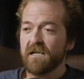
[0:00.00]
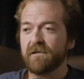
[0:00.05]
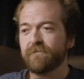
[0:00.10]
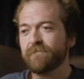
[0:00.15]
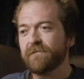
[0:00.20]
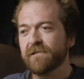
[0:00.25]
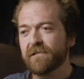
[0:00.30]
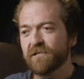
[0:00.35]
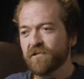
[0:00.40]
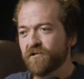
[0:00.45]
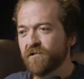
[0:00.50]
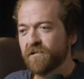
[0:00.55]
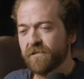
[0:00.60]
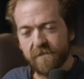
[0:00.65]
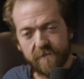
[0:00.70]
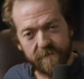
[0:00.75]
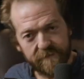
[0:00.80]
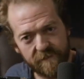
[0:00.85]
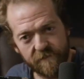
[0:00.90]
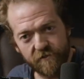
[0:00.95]
I've had a
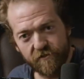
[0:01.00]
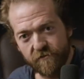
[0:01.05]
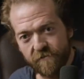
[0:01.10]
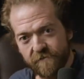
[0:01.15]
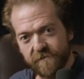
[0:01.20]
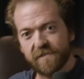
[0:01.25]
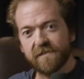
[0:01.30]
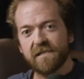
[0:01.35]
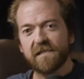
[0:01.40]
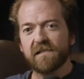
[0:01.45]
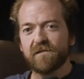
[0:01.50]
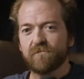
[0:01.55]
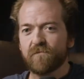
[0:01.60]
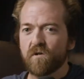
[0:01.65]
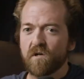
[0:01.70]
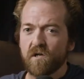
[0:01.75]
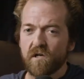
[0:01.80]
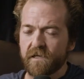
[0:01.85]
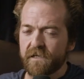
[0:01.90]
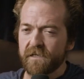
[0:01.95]
shit decision today at
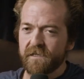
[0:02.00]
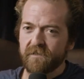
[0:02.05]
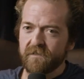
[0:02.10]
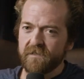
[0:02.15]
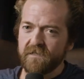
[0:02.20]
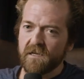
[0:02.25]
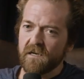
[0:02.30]
work, and,